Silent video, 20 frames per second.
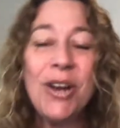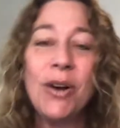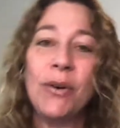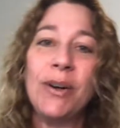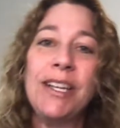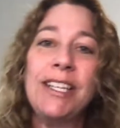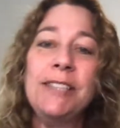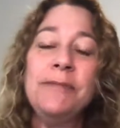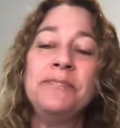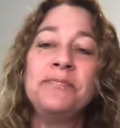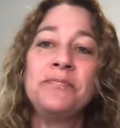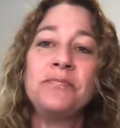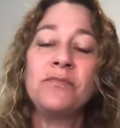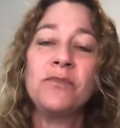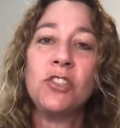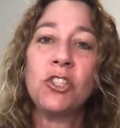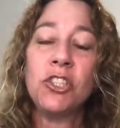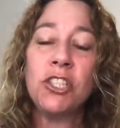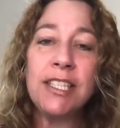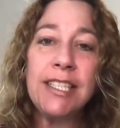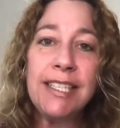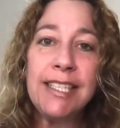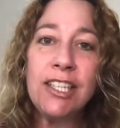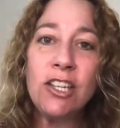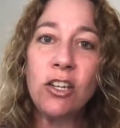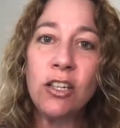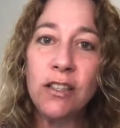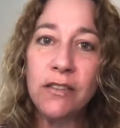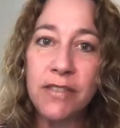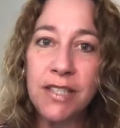right? They're going to get
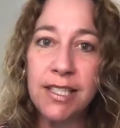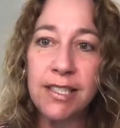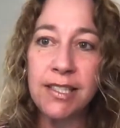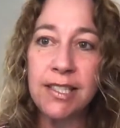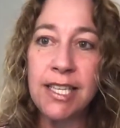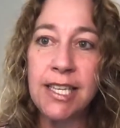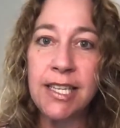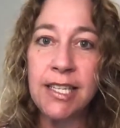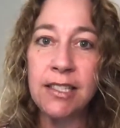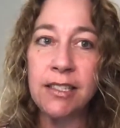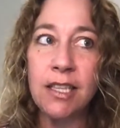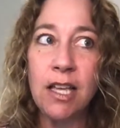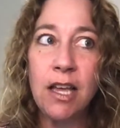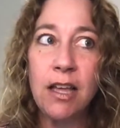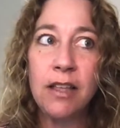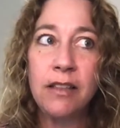all of these things.